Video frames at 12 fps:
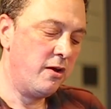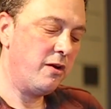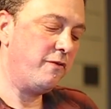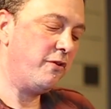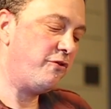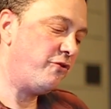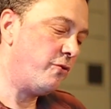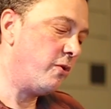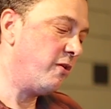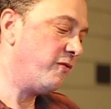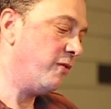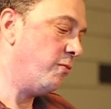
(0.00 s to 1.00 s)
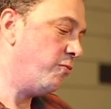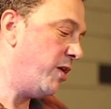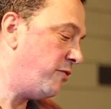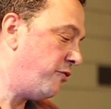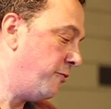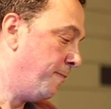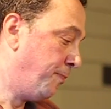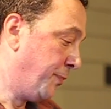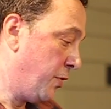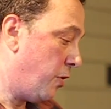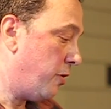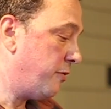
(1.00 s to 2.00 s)
of the shore from which
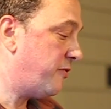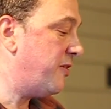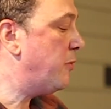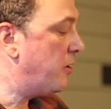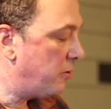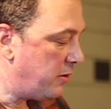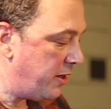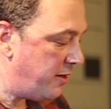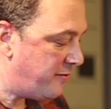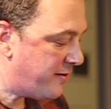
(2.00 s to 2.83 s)
all similarly